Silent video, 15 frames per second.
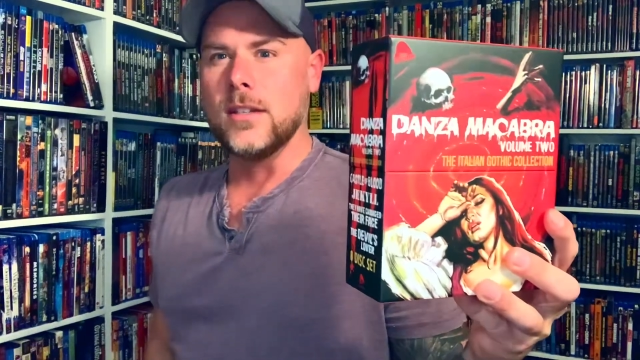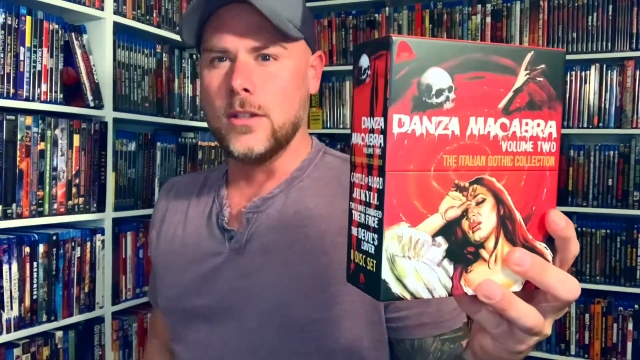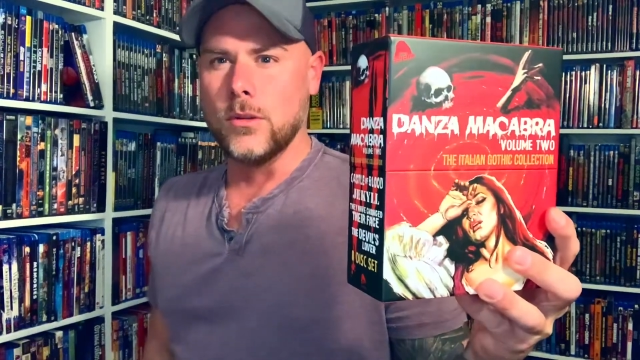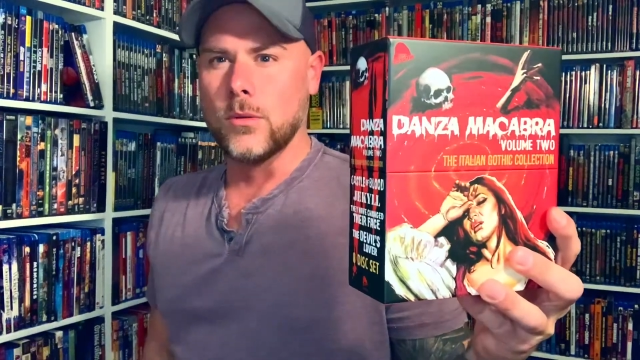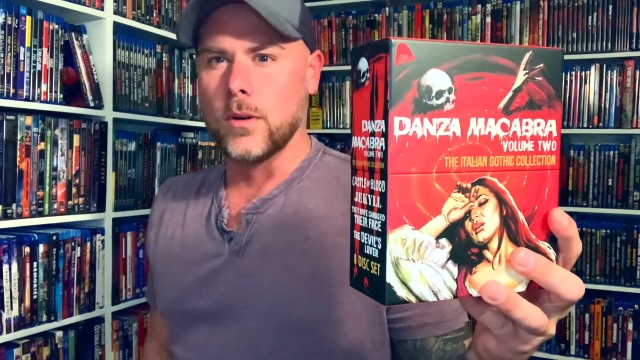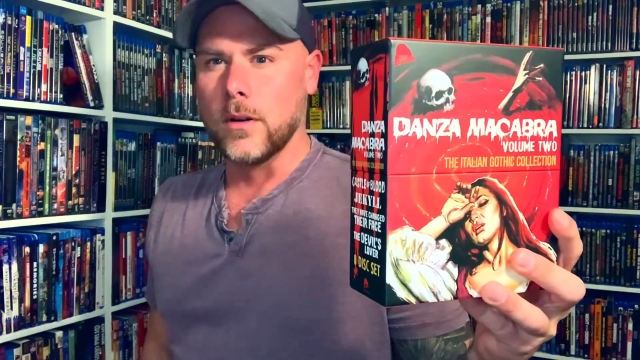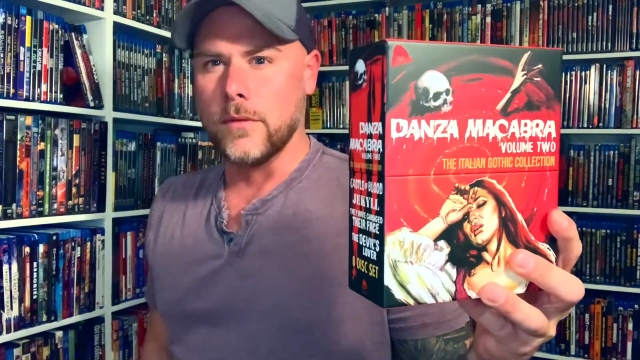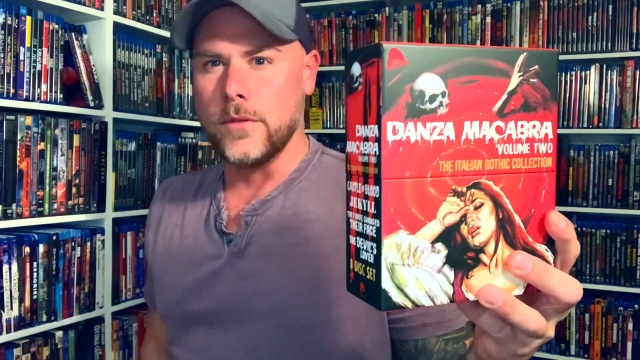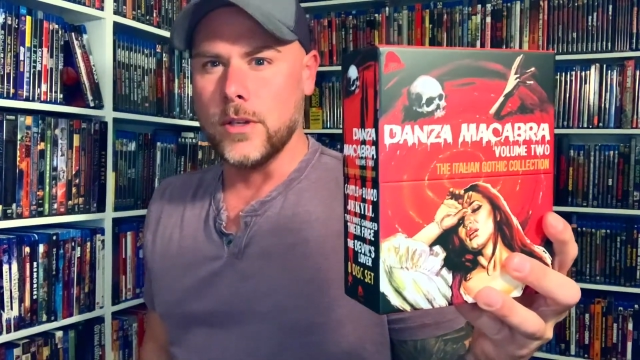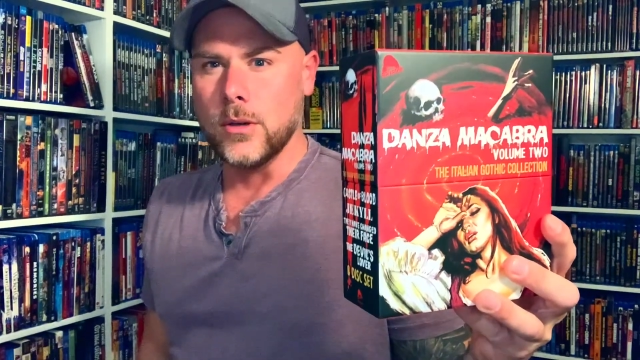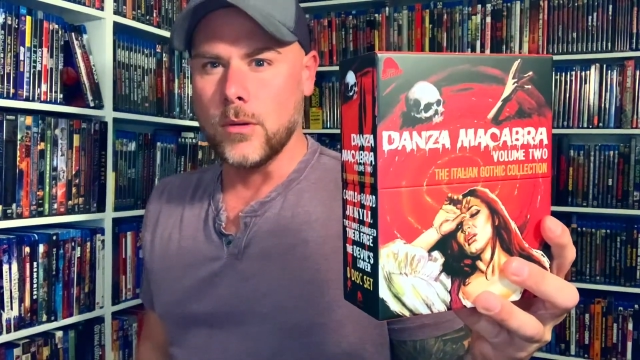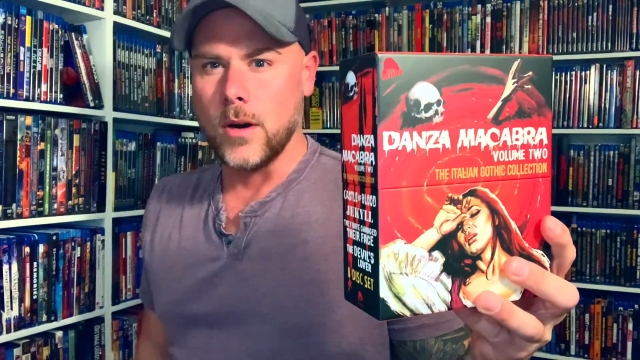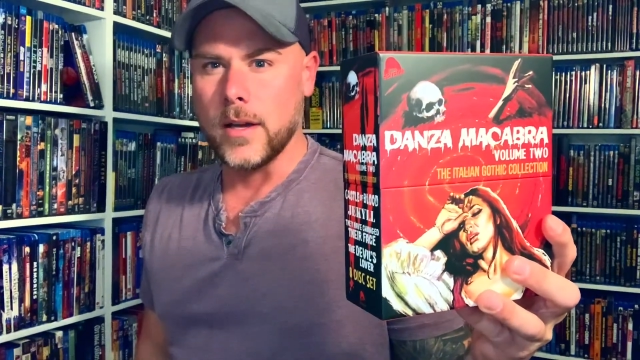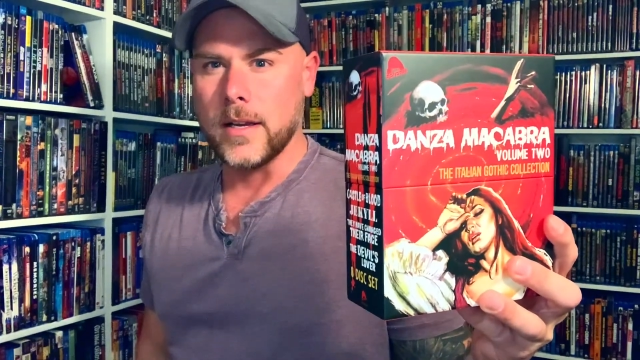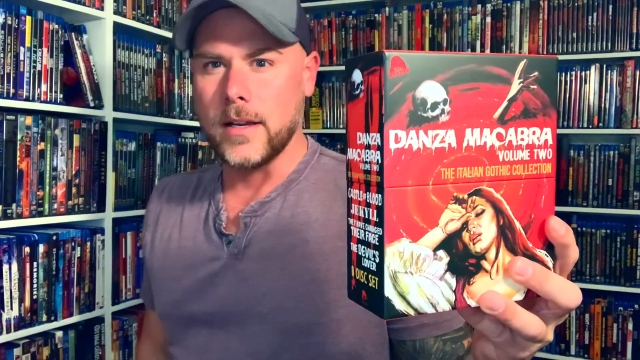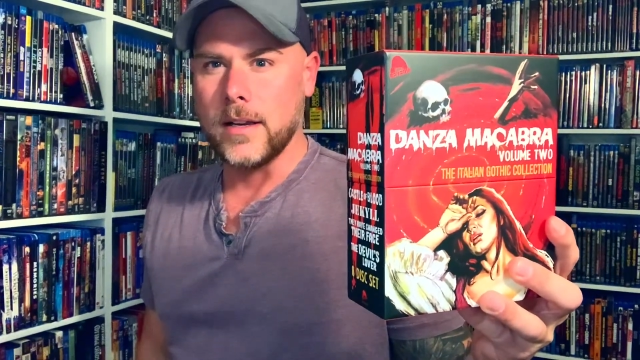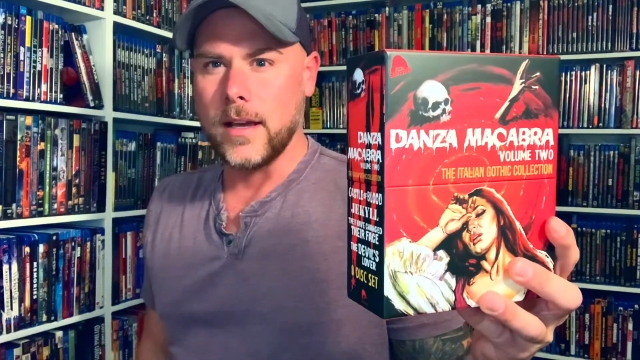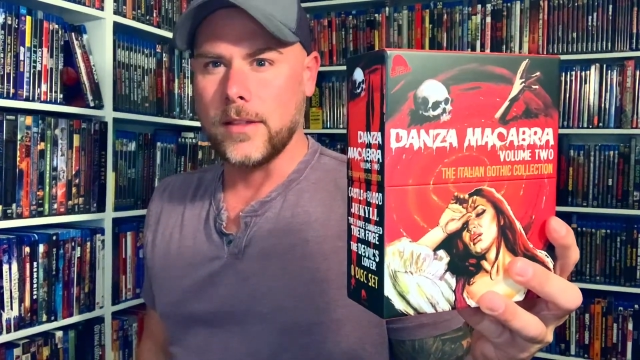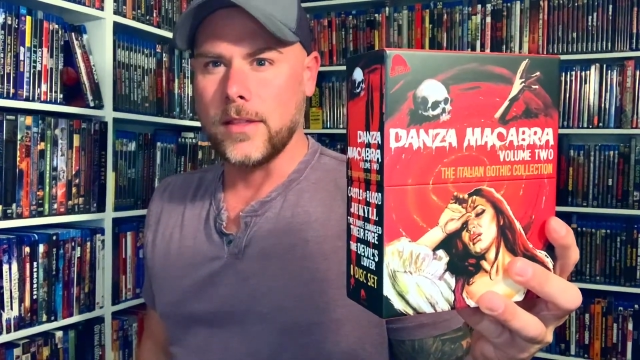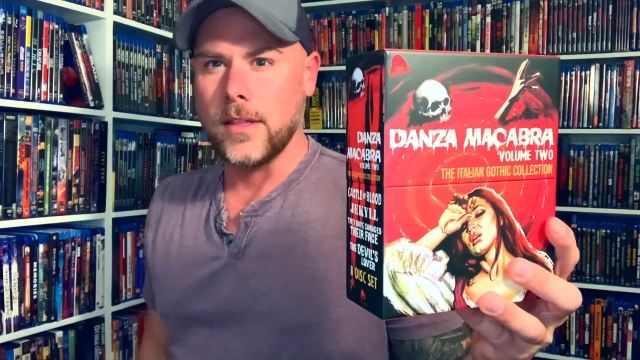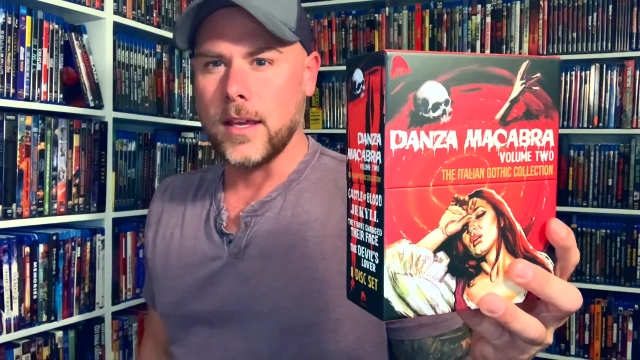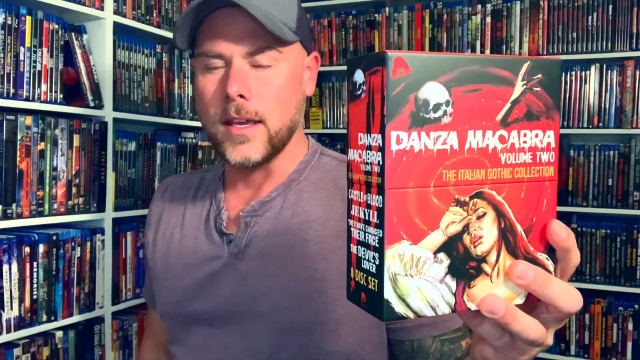do a review on it, I
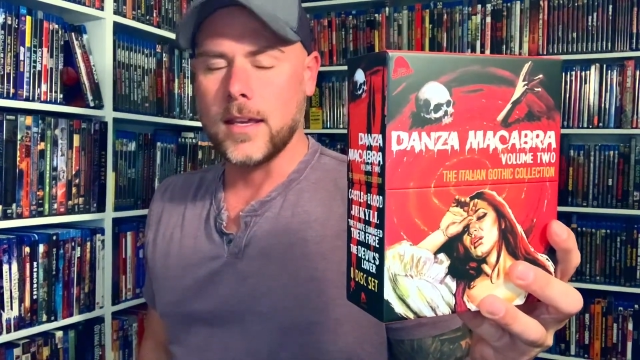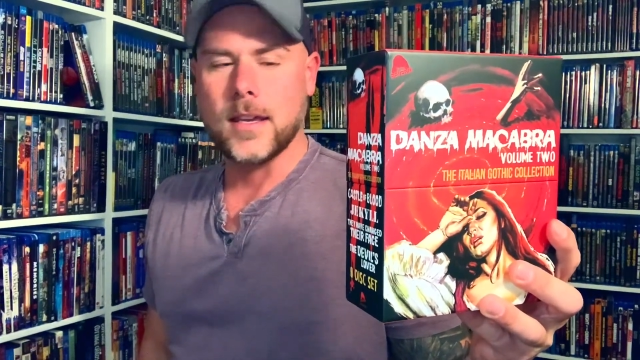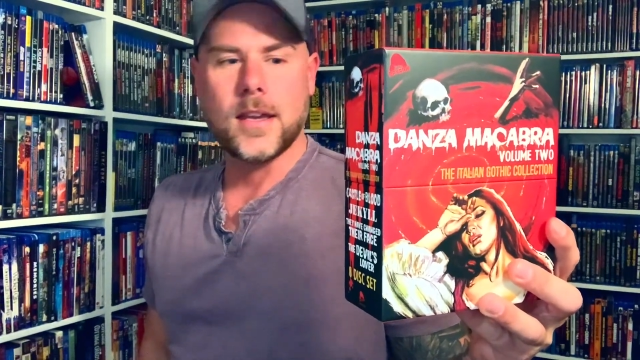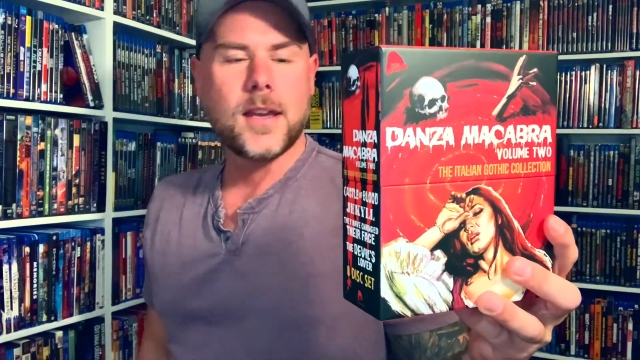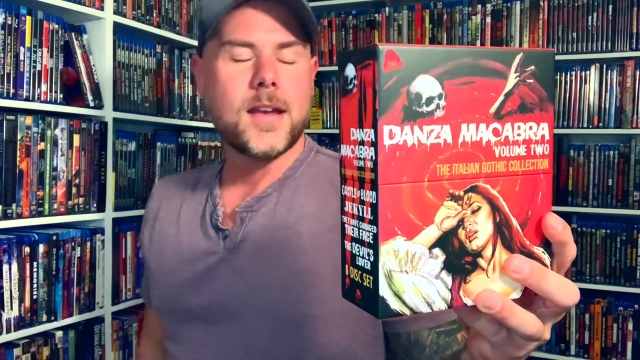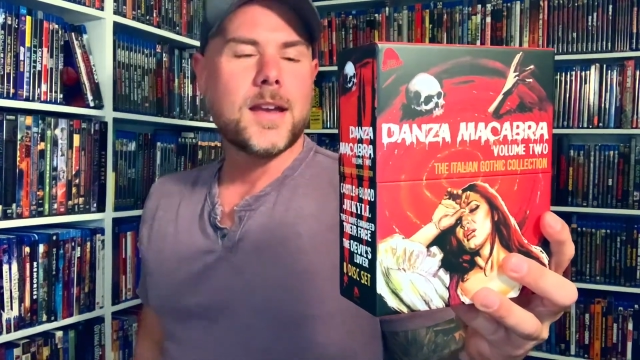think.